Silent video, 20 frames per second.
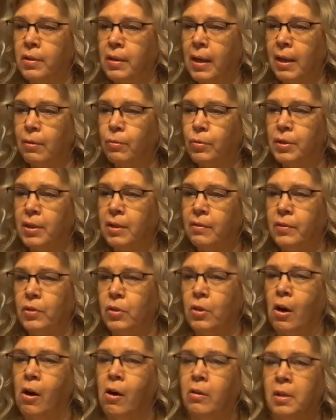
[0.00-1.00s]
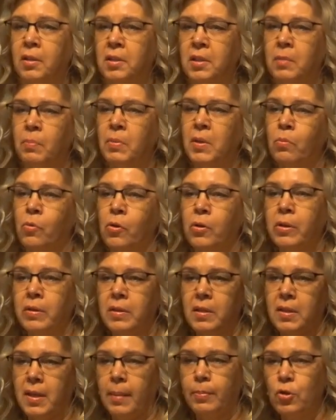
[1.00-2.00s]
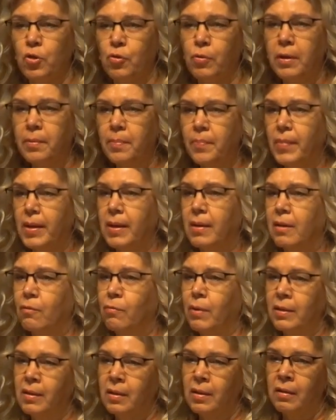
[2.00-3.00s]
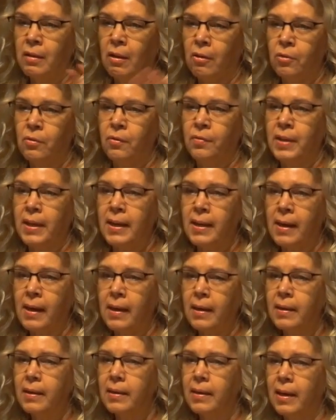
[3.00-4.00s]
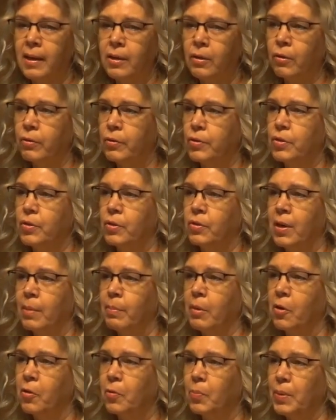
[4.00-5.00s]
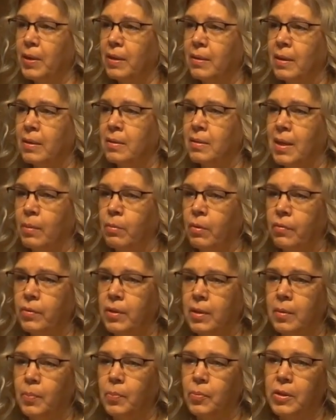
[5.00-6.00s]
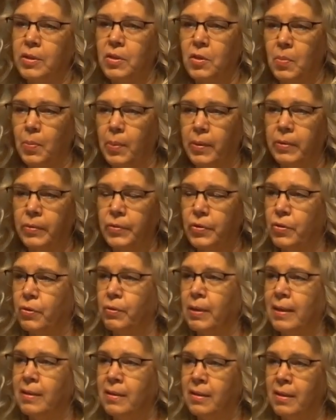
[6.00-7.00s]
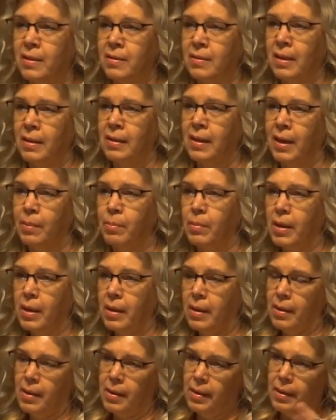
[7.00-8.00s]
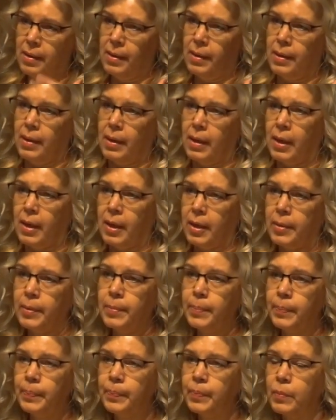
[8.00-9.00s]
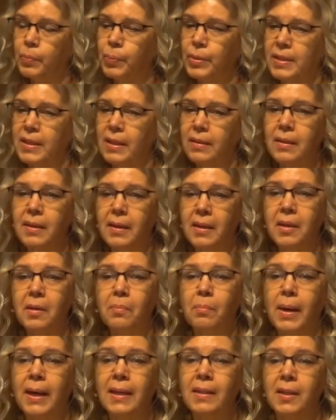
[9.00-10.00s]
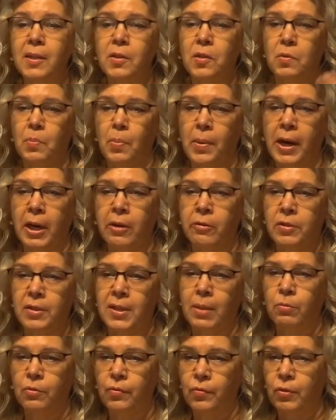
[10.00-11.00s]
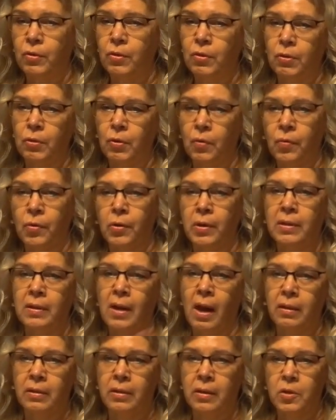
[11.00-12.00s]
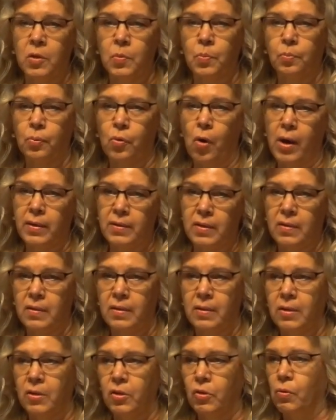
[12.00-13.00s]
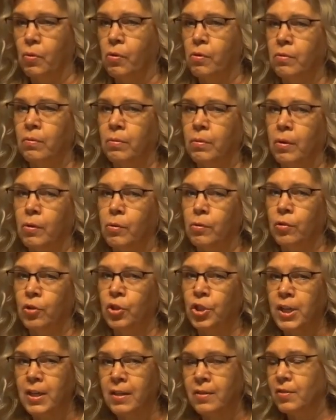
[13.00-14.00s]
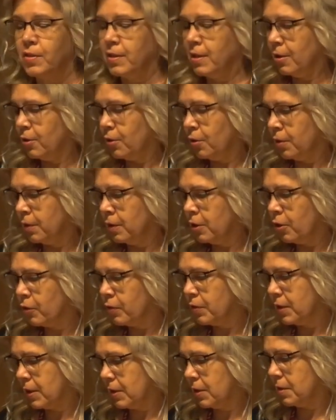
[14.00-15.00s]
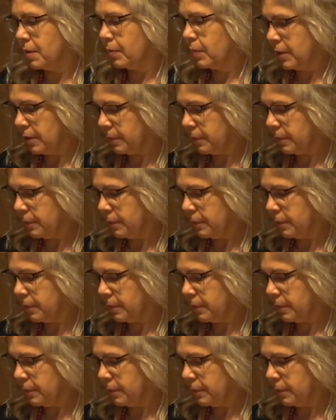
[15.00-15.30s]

I would give a talk that's a bit more conceptual rather than a lot of data. And also I'm hoping that some of the principles or ideas that I'm presenting might inspire some of you to look for analogous processes or genes in your systems.